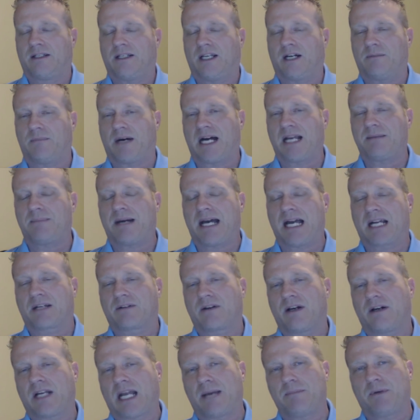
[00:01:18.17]
Now, my
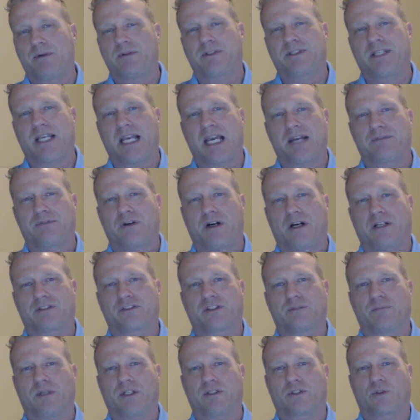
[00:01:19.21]
background, I've been with Danfoss
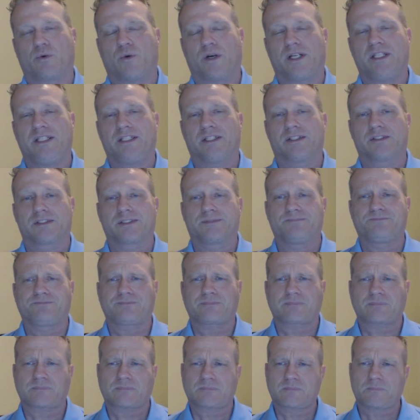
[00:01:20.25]
for about 20 years,
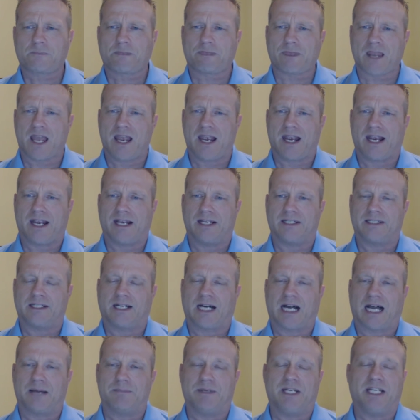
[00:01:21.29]
and
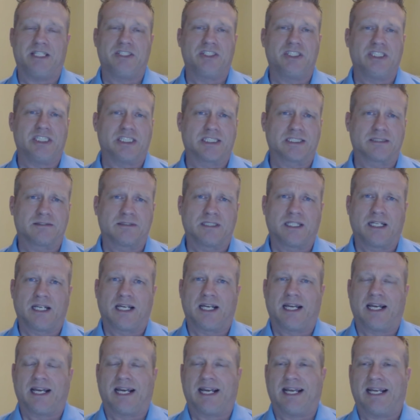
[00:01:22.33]
I'm an engineer,
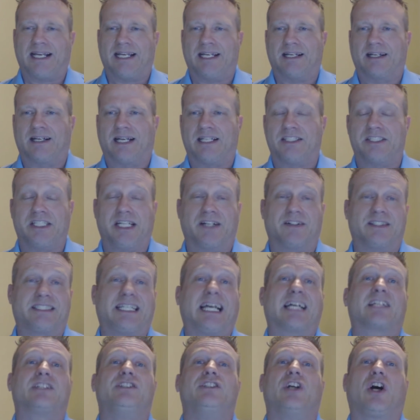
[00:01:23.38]
and engineering
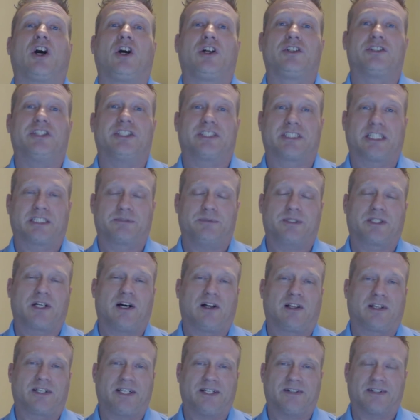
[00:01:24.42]
technologist, as we
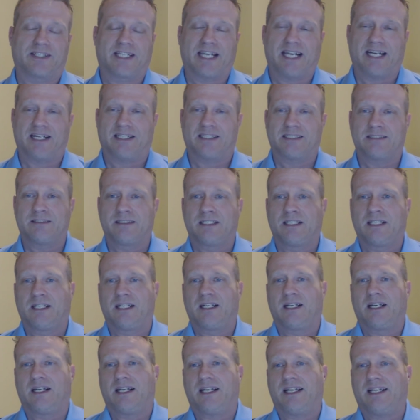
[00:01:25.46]
call it here in Canada.
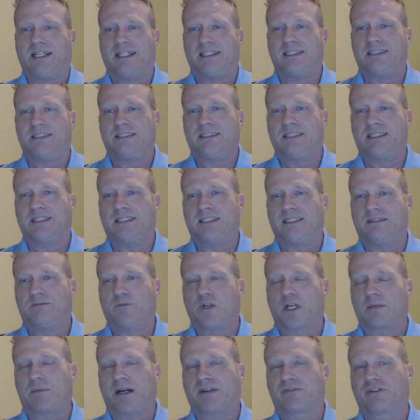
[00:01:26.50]
And
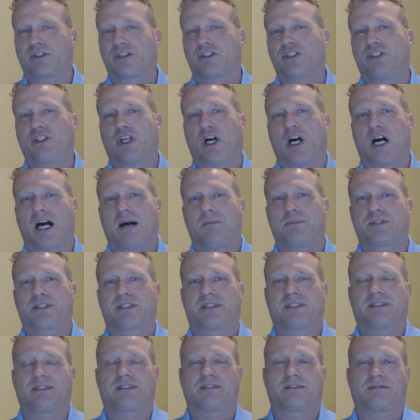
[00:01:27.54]
one of my first
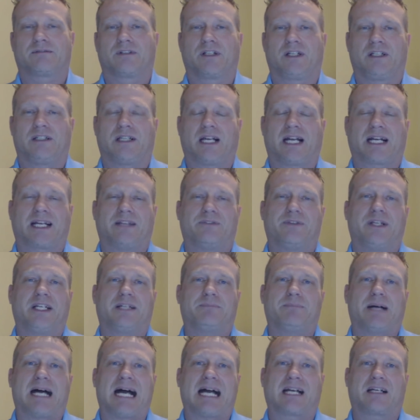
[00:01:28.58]
jobs, really, that I can
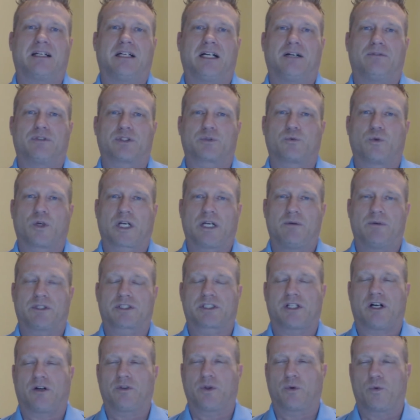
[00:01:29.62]
think back of was working what's
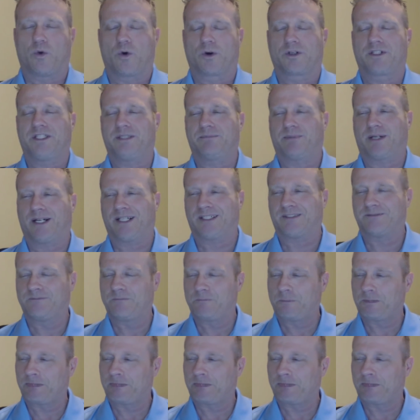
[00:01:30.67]
called the warranty pile.